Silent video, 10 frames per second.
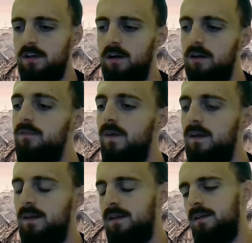of
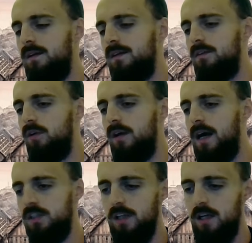
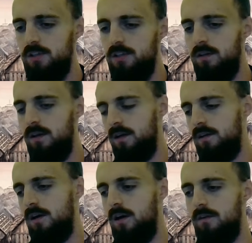isolation,
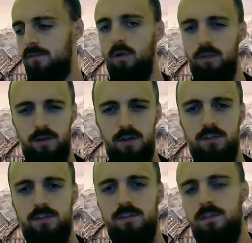of
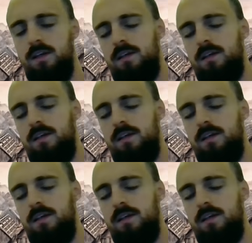otherness,